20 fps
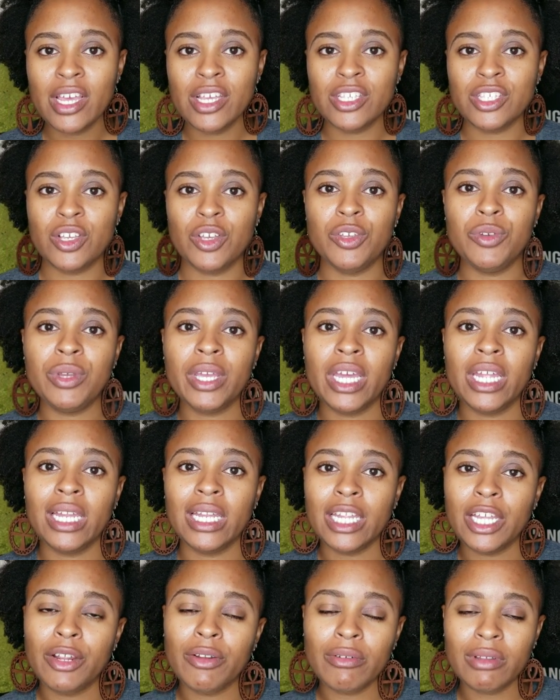So you can
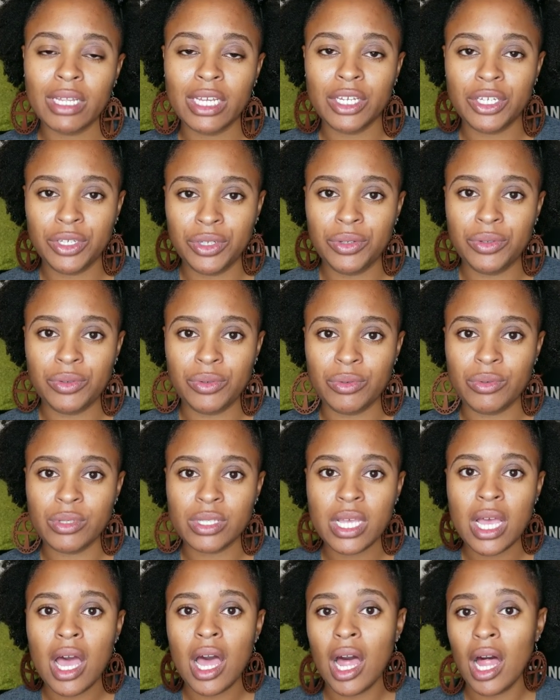literally use